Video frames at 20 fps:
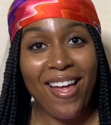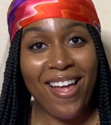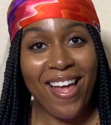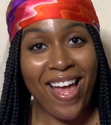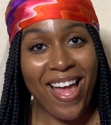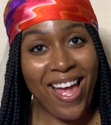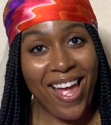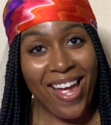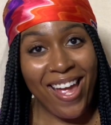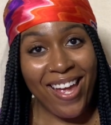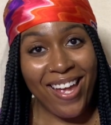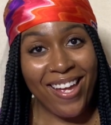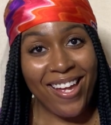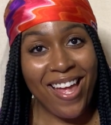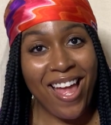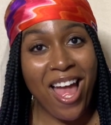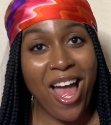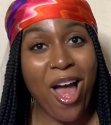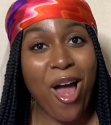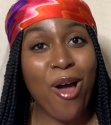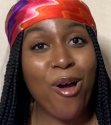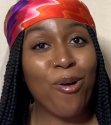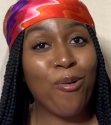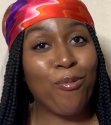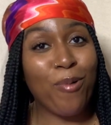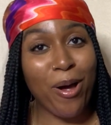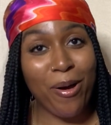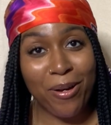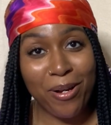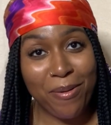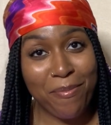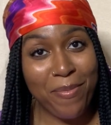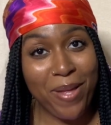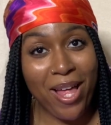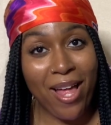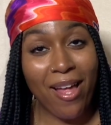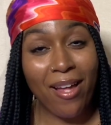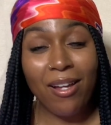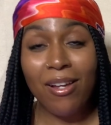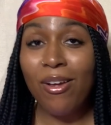Hey, welcome
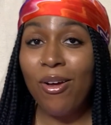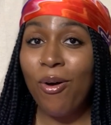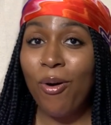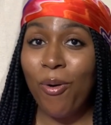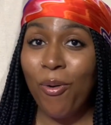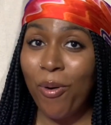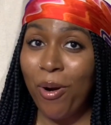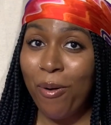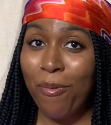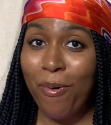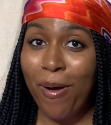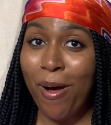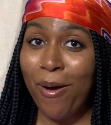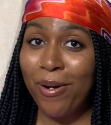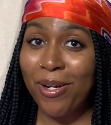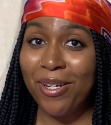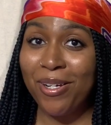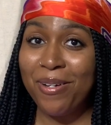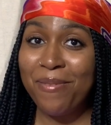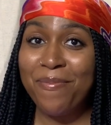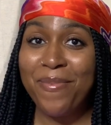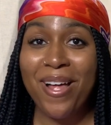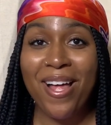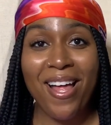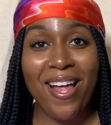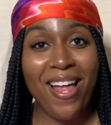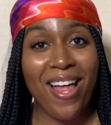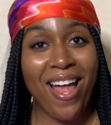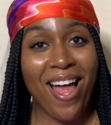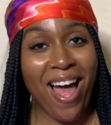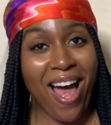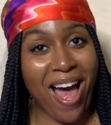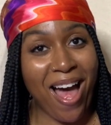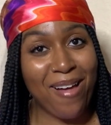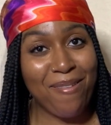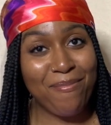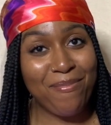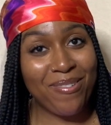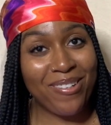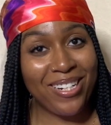back or welcome.
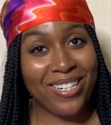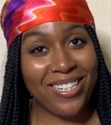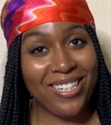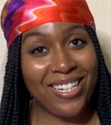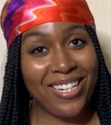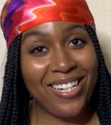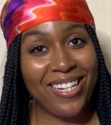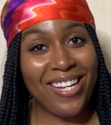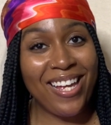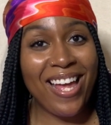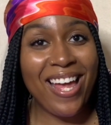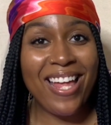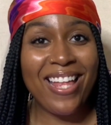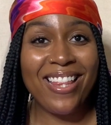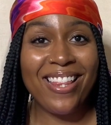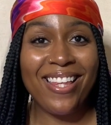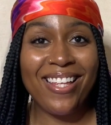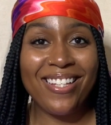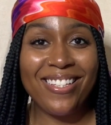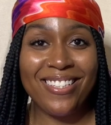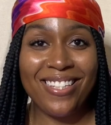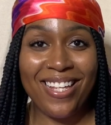I'm Brittney and this